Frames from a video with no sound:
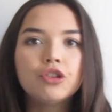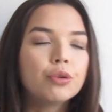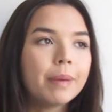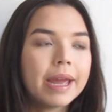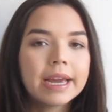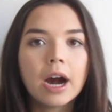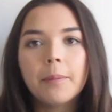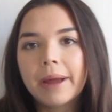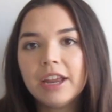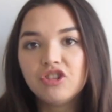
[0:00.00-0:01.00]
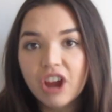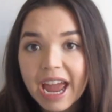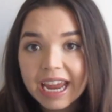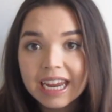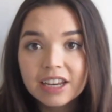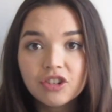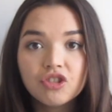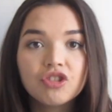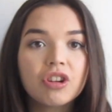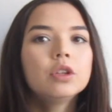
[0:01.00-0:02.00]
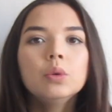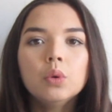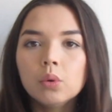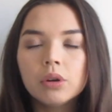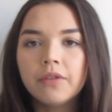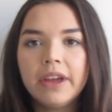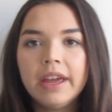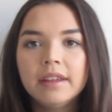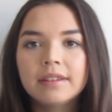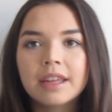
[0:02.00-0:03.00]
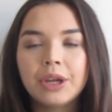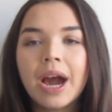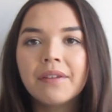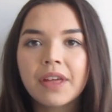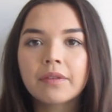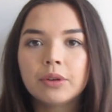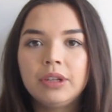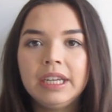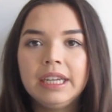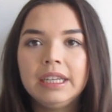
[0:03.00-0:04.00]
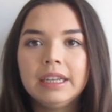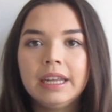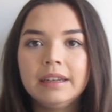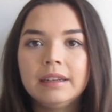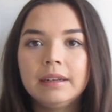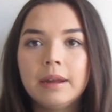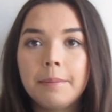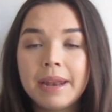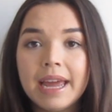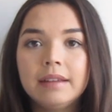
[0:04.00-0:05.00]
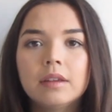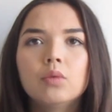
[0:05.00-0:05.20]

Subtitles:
your makeup, get changed, do all of it so that you have that routine in place.